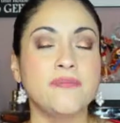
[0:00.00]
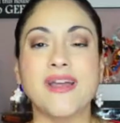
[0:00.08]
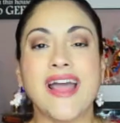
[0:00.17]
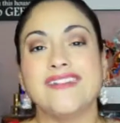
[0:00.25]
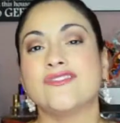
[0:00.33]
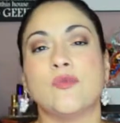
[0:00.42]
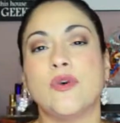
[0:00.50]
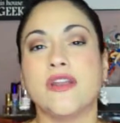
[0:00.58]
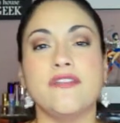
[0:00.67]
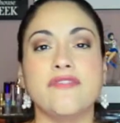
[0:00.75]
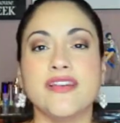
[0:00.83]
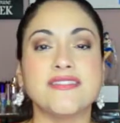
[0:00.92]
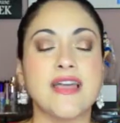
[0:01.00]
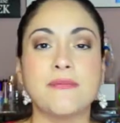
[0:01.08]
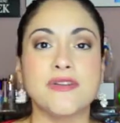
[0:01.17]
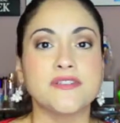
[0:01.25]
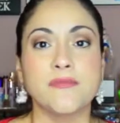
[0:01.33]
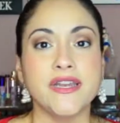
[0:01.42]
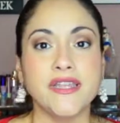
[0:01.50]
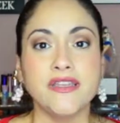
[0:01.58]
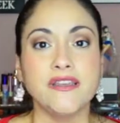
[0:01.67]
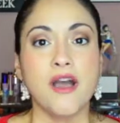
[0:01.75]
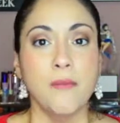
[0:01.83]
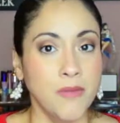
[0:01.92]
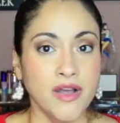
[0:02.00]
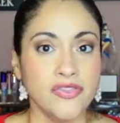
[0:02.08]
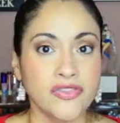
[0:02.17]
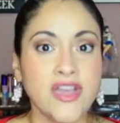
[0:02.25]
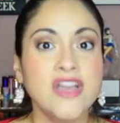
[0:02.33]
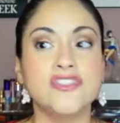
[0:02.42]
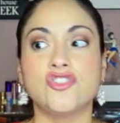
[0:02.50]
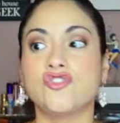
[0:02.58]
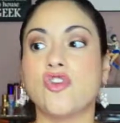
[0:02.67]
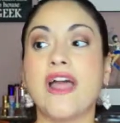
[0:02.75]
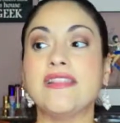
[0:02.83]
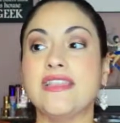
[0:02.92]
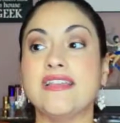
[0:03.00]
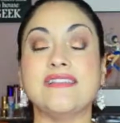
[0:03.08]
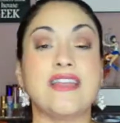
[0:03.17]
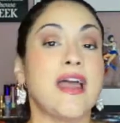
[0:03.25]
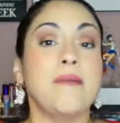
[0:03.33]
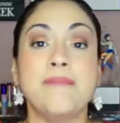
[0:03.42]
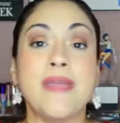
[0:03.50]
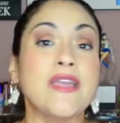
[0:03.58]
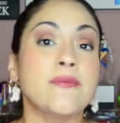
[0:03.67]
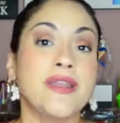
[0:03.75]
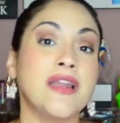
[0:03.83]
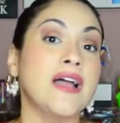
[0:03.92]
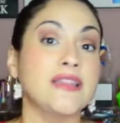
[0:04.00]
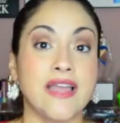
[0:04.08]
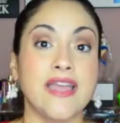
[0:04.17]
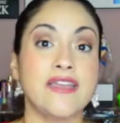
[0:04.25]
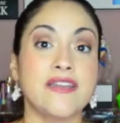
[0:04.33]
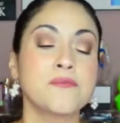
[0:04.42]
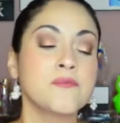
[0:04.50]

but I just don't want to invest that much money a month to try things that I may or may not like.